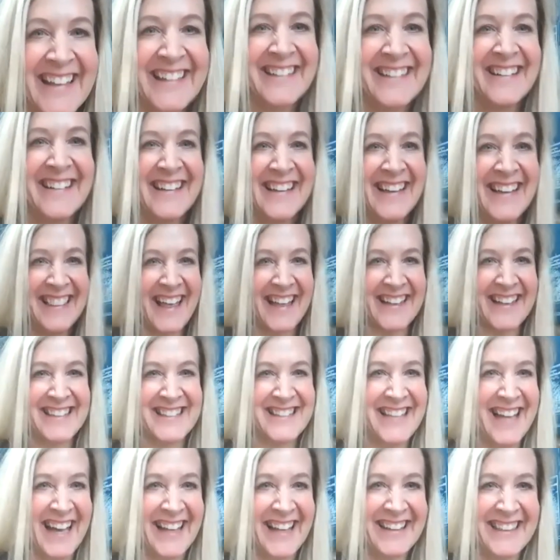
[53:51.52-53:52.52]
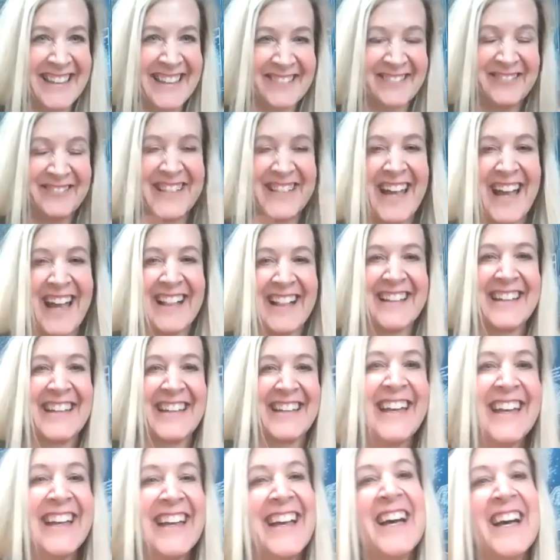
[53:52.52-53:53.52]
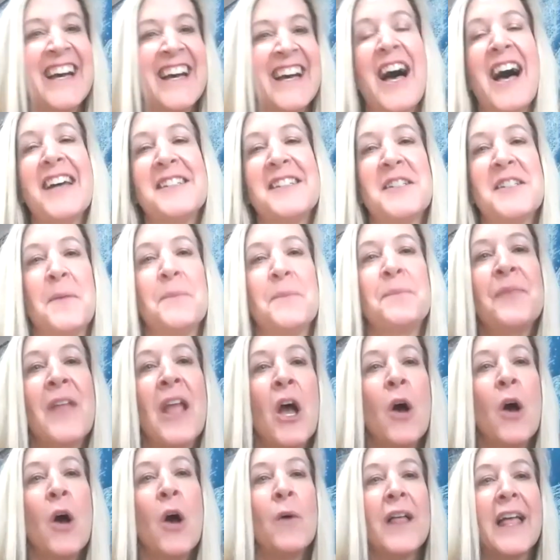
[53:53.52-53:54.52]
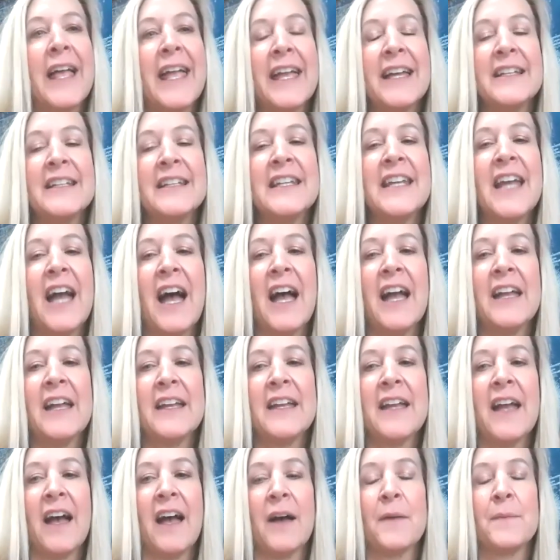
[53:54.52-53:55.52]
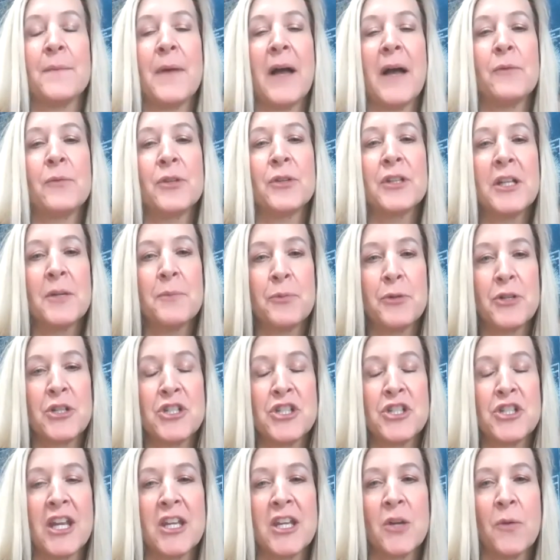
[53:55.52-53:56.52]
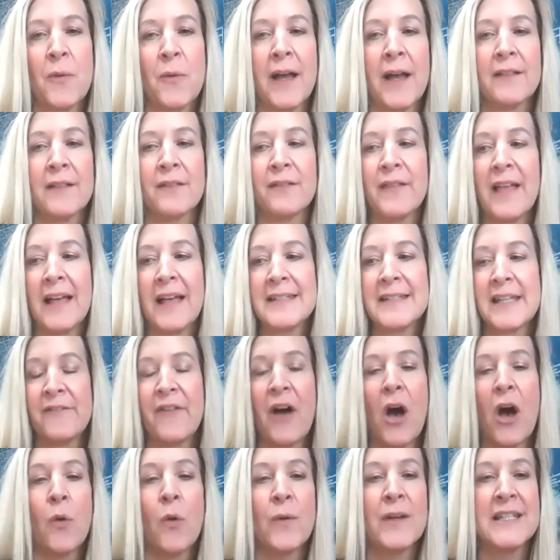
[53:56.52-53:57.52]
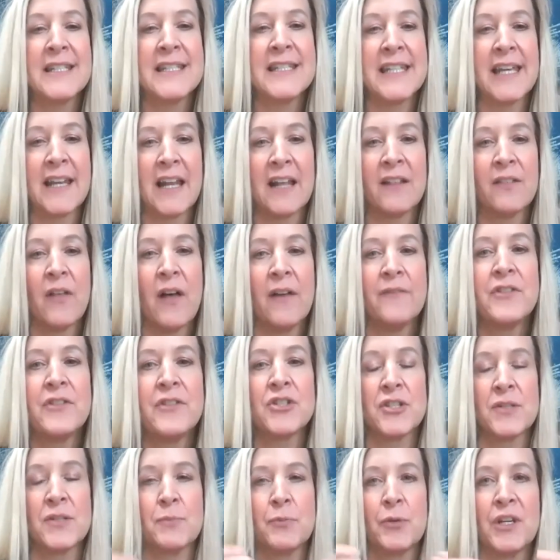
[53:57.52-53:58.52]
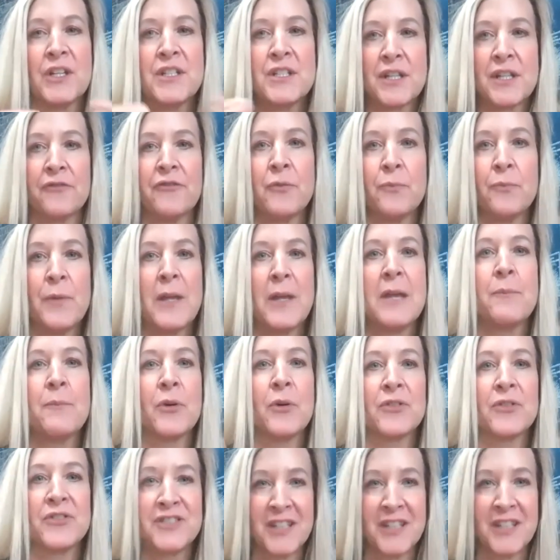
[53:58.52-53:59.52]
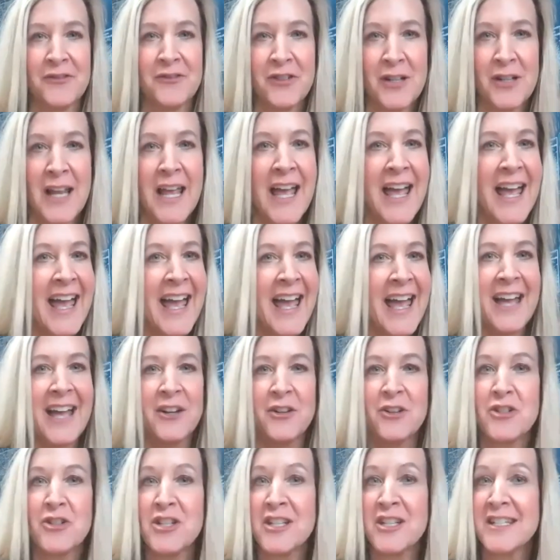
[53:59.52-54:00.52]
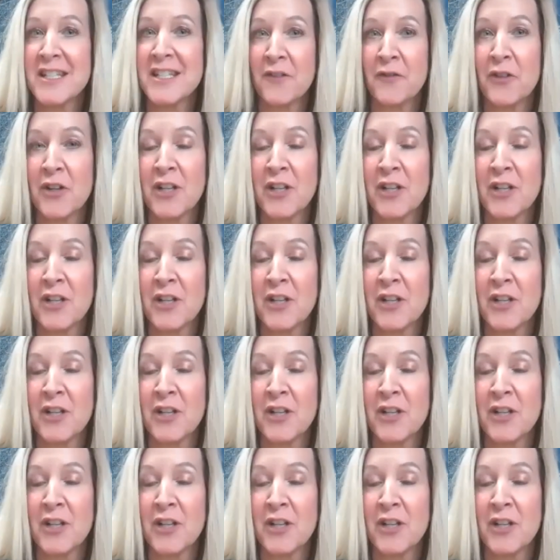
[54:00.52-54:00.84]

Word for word: right? That's not the reality. Awesome. Well, Andy, I really appreciate you. As I've always said, I love to just bring different people, different energies,